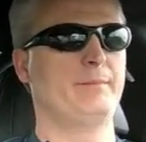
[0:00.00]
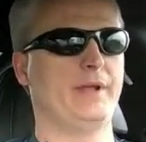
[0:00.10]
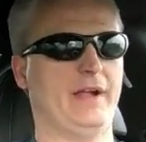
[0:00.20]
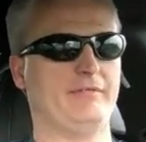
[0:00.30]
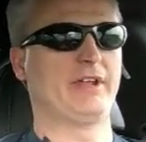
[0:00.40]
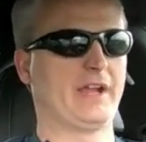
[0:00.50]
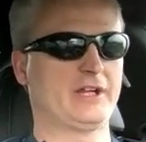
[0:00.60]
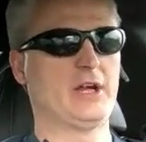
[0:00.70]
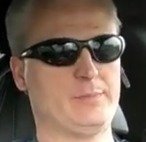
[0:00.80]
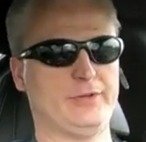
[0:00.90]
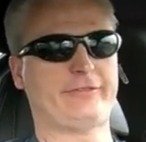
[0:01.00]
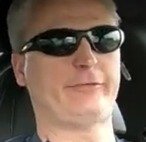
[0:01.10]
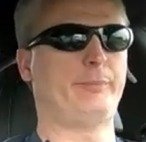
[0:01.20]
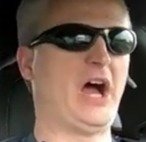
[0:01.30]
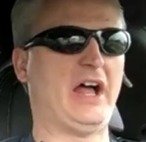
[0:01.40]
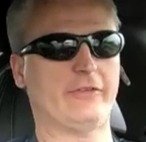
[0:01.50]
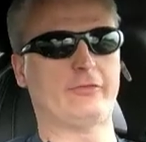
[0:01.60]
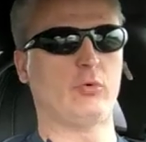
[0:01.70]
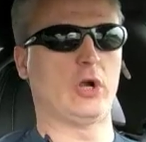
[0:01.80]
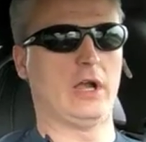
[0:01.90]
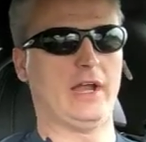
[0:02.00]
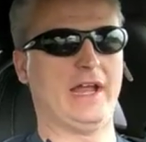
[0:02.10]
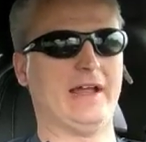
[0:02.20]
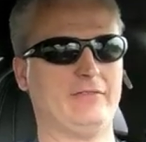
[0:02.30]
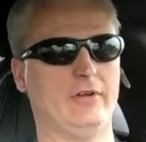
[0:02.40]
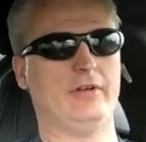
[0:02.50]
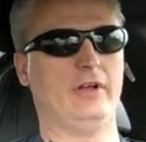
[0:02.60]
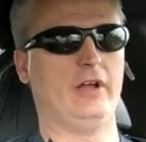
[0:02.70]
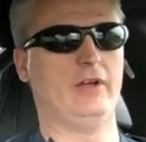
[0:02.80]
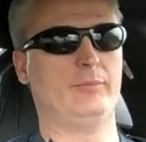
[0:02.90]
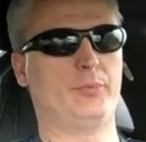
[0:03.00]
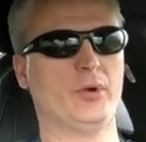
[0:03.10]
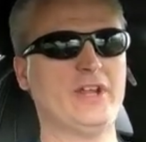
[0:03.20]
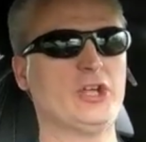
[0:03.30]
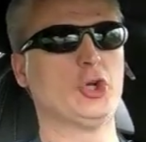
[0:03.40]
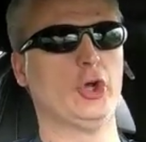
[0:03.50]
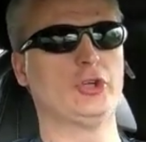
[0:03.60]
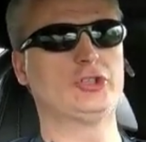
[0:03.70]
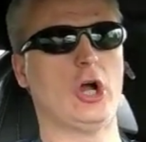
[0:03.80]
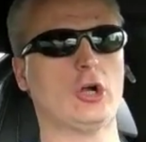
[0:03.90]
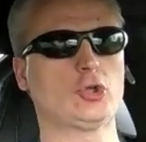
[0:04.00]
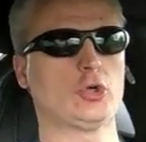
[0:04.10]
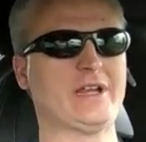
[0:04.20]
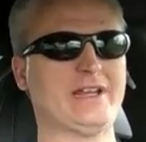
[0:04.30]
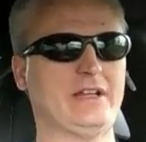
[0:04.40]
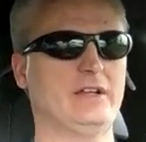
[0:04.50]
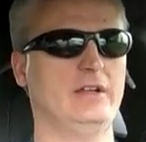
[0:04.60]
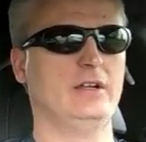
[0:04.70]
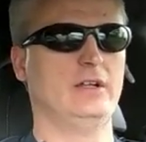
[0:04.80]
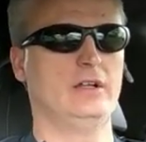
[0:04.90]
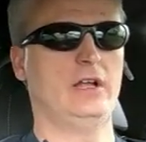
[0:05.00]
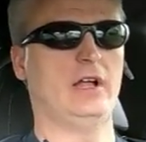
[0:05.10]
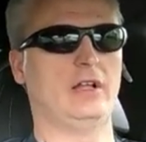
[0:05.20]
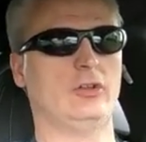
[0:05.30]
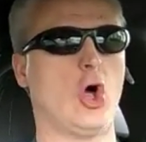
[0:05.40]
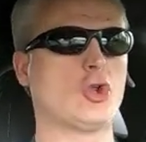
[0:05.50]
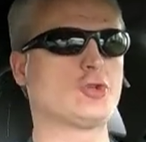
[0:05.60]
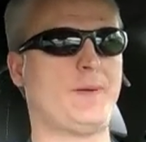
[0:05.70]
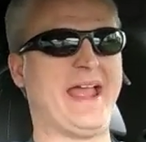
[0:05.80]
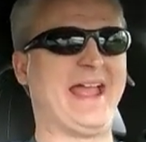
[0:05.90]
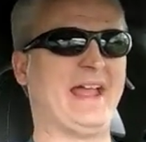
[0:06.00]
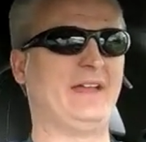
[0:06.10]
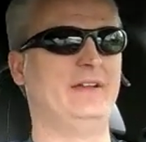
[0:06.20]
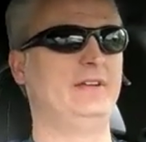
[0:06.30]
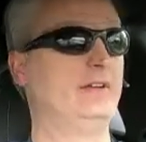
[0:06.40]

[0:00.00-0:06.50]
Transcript: But I've got a couple of spots where I have a, a pretty good concrete uh, launch pad.